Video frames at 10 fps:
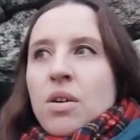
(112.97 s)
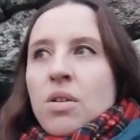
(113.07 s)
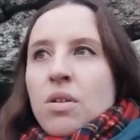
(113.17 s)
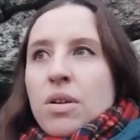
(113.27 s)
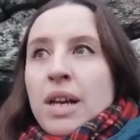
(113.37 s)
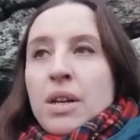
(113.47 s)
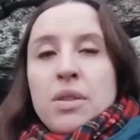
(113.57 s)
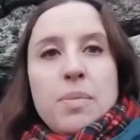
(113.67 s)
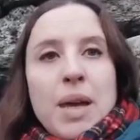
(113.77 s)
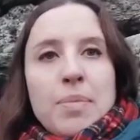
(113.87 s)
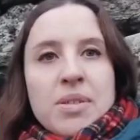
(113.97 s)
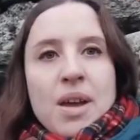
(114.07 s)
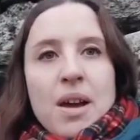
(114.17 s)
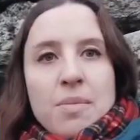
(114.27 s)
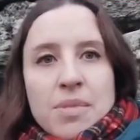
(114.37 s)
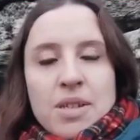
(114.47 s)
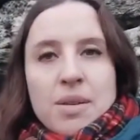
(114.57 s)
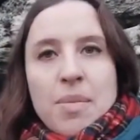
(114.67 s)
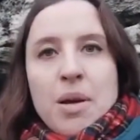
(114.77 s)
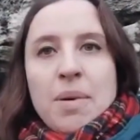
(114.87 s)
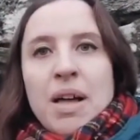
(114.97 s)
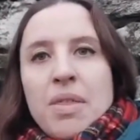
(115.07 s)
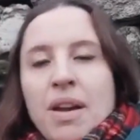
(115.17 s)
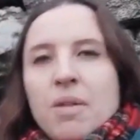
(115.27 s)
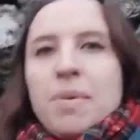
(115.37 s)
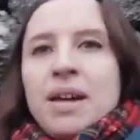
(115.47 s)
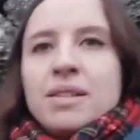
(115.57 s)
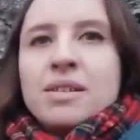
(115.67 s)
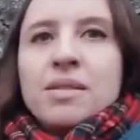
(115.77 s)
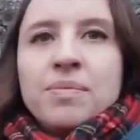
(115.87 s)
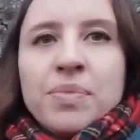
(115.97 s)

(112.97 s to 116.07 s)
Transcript: or in other people's homes as a mobile therapist.